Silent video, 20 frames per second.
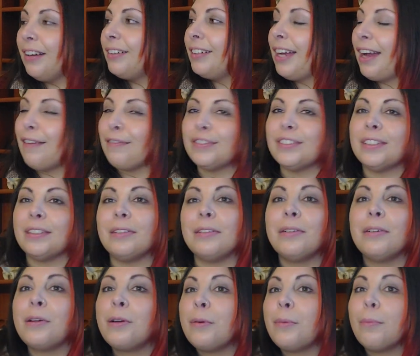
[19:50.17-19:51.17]
I'll have to
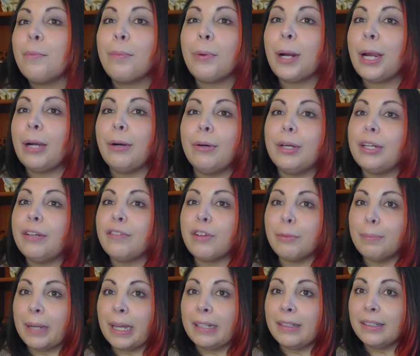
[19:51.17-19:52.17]
bring one of her
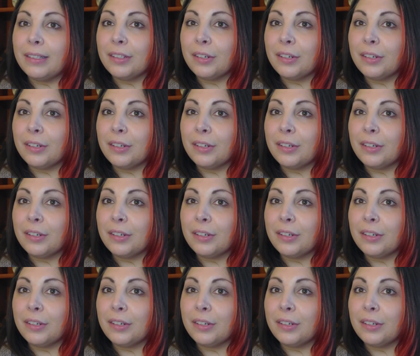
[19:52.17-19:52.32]
beds